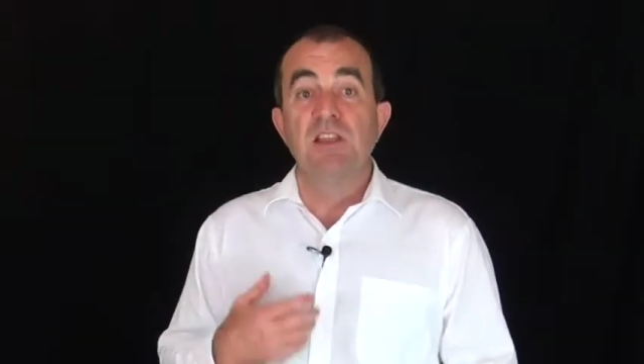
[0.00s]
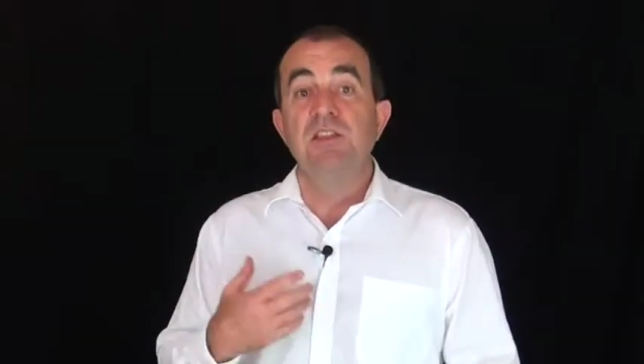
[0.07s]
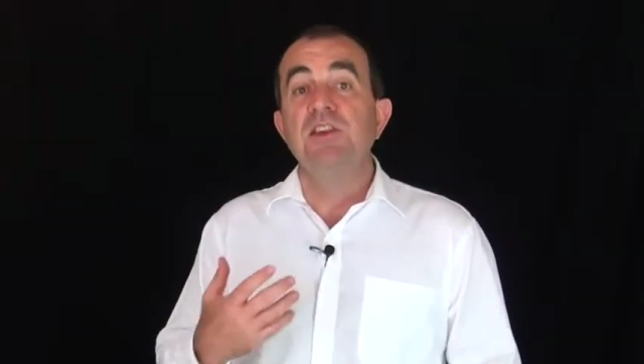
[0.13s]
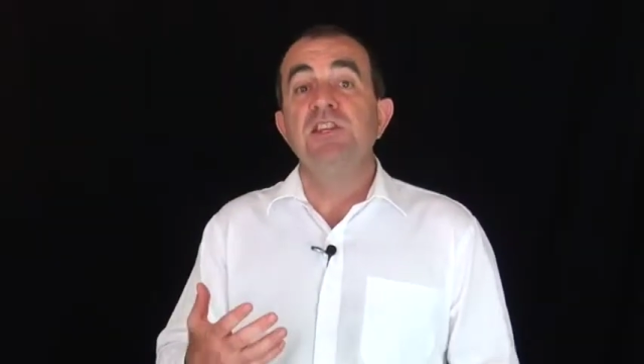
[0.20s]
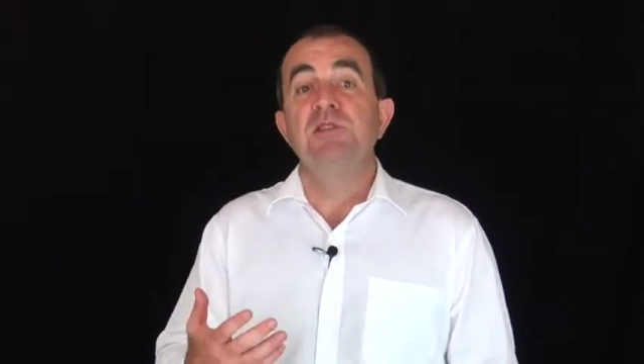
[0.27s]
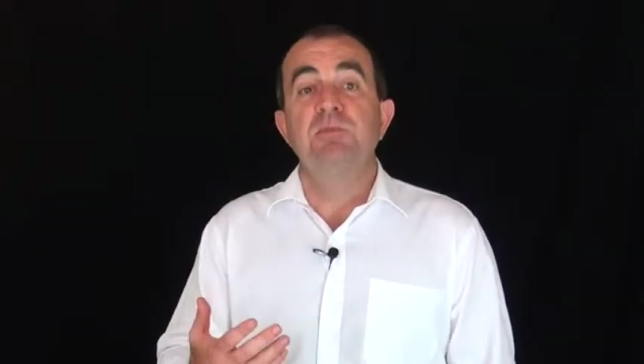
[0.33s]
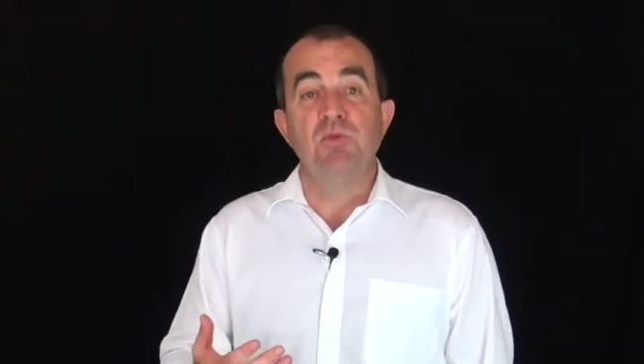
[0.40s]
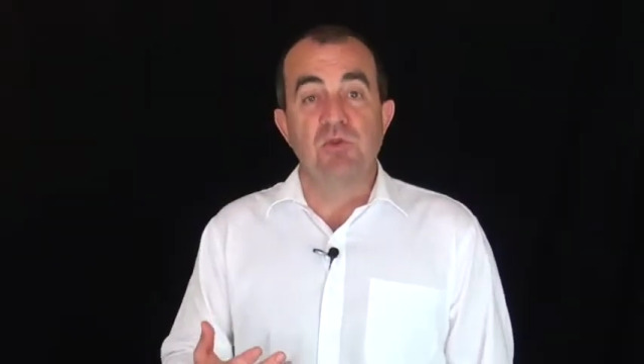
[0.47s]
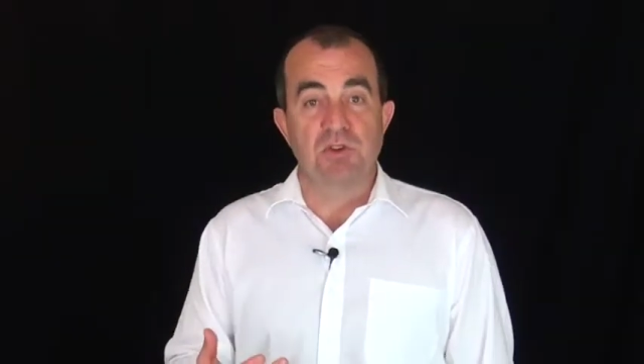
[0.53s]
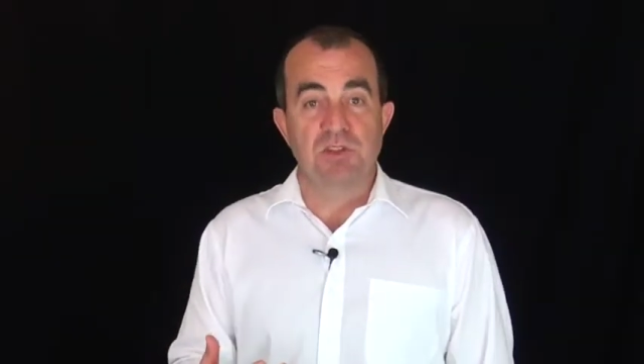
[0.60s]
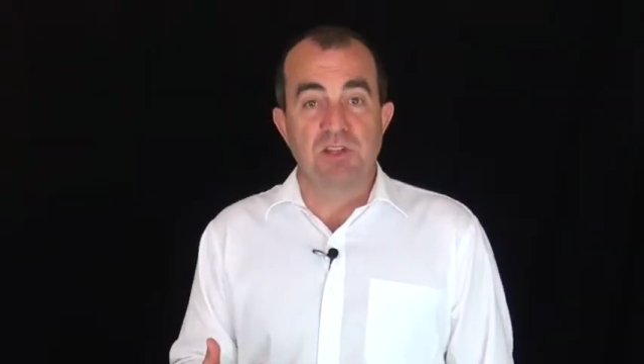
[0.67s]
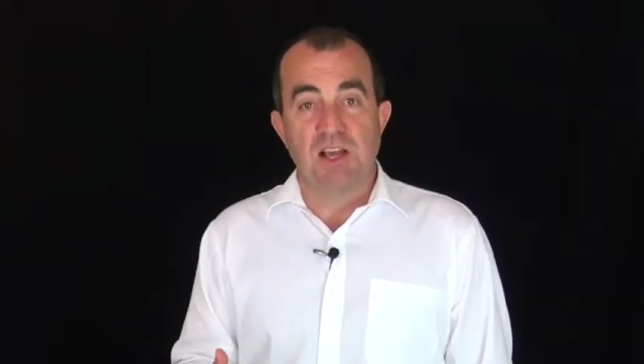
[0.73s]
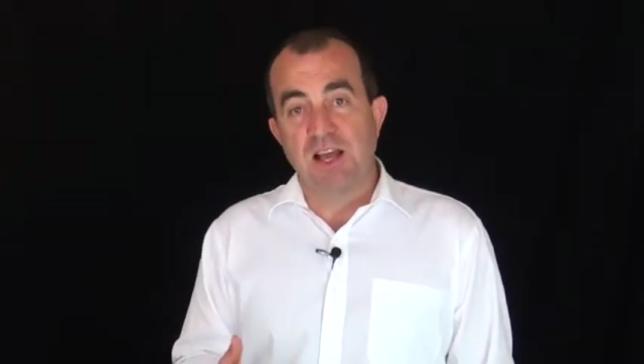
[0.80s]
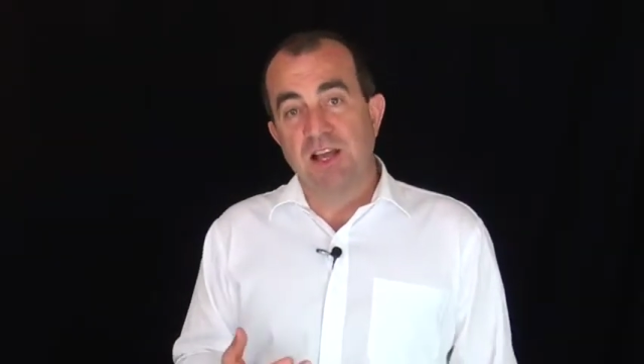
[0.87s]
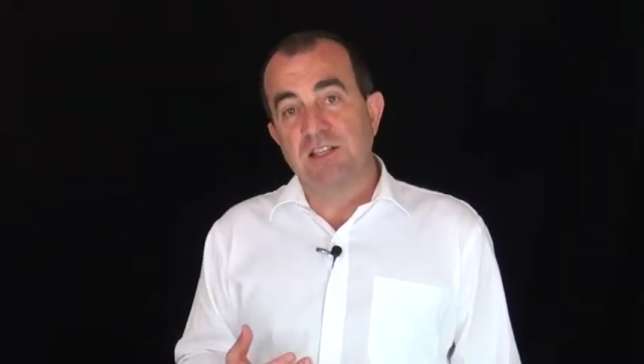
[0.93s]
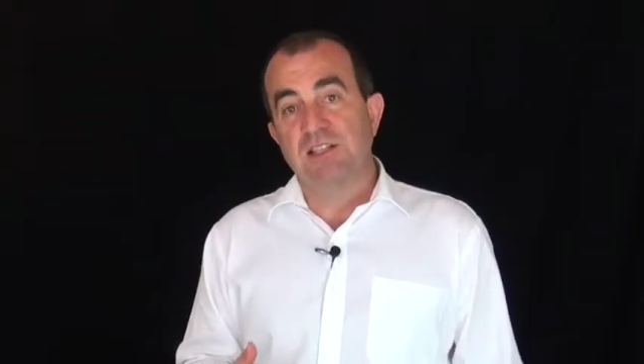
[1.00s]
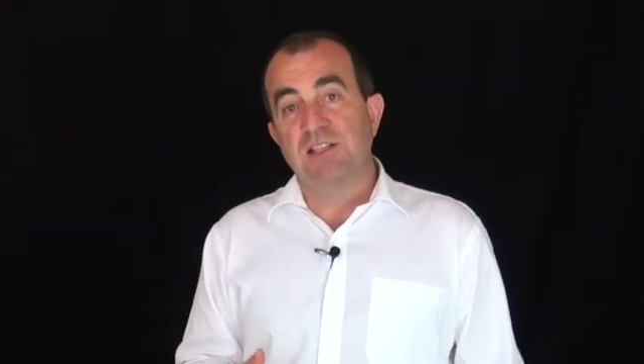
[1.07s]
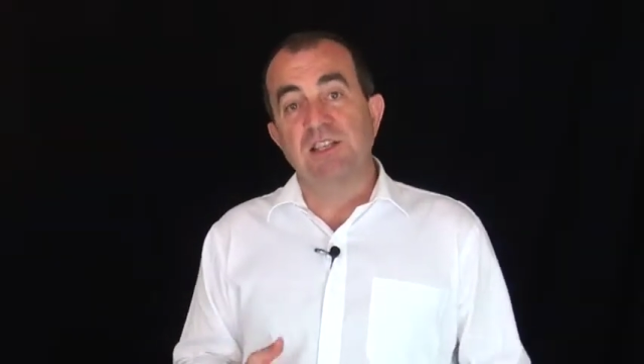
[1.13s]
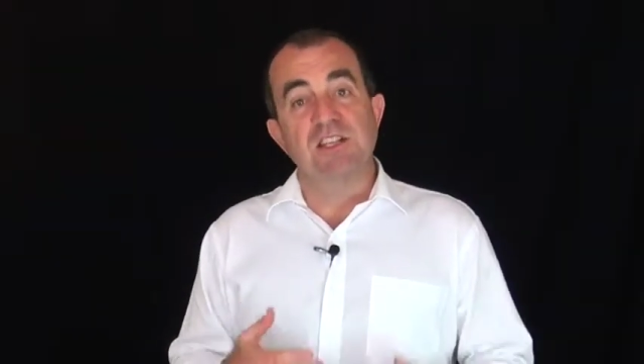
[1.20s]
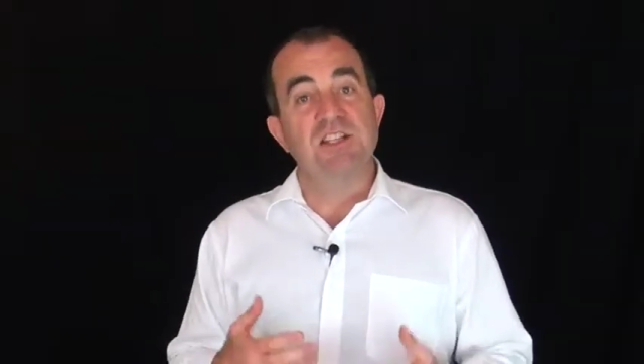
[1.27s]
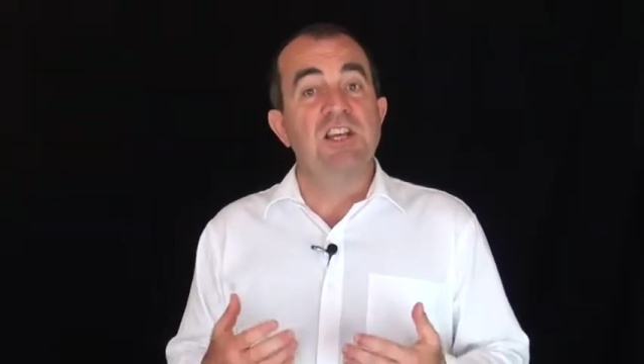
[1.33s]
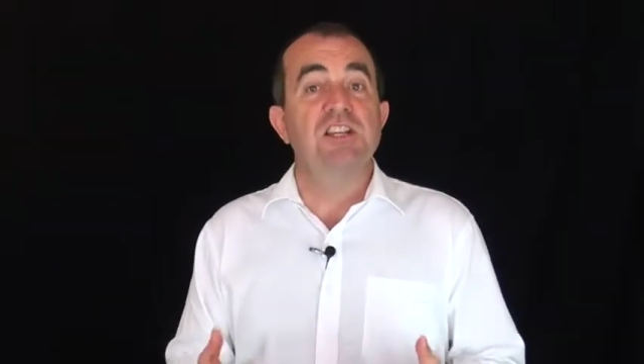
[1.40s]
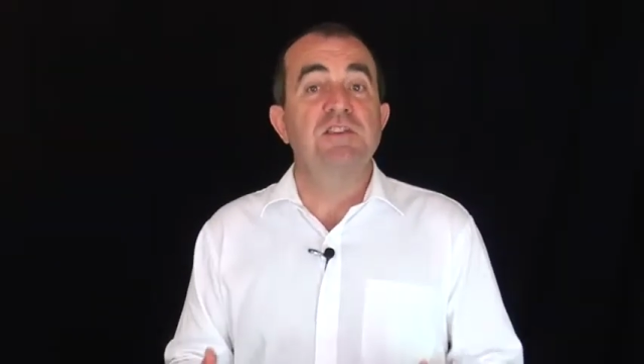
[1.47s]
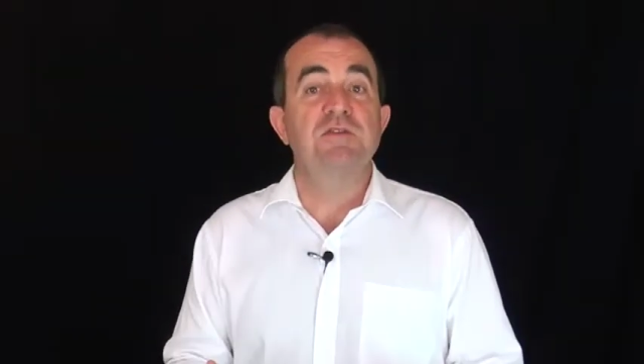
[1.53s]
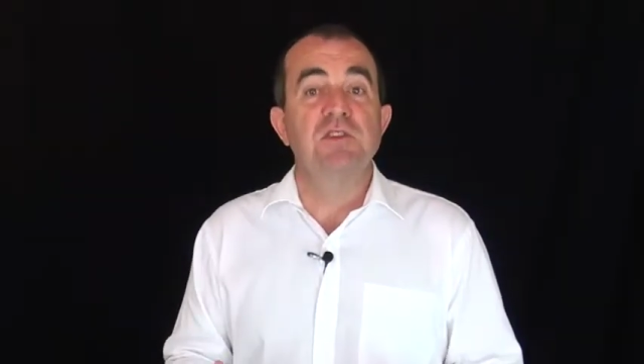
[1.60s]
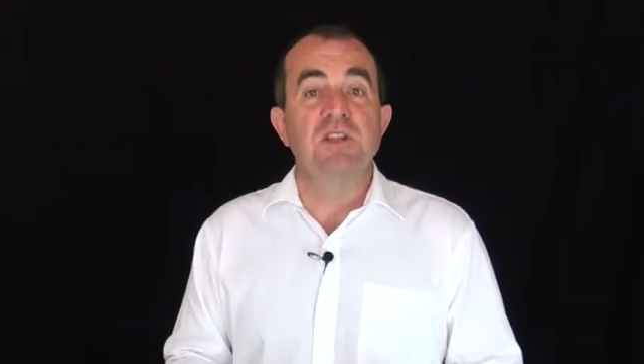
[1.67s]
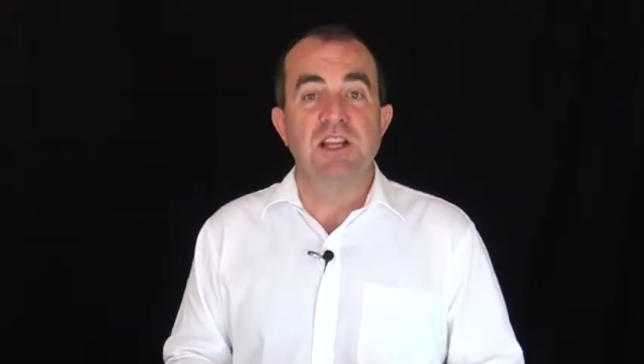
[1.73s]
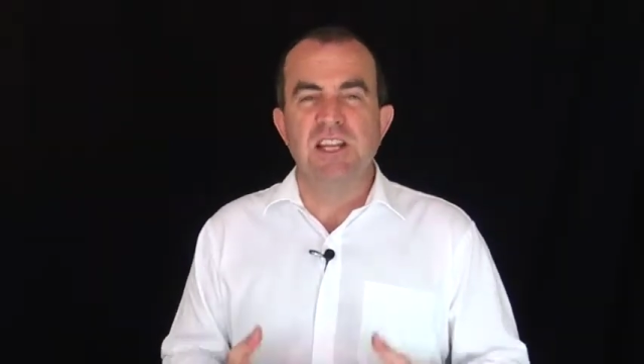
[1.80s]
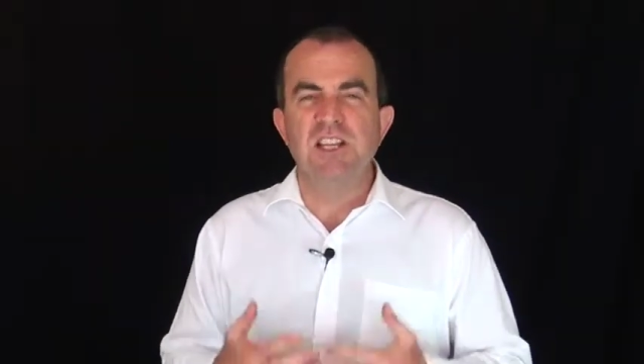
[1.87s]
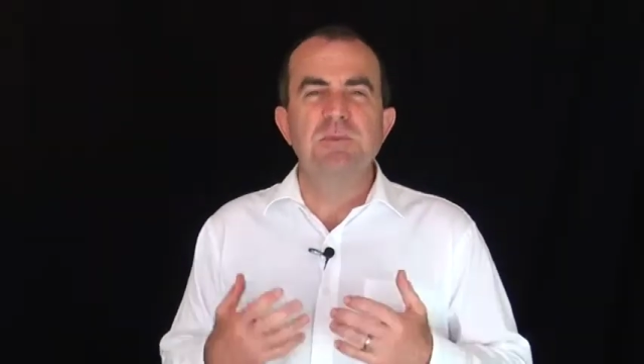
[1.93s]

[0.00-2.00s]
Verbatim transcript: These books ask successful and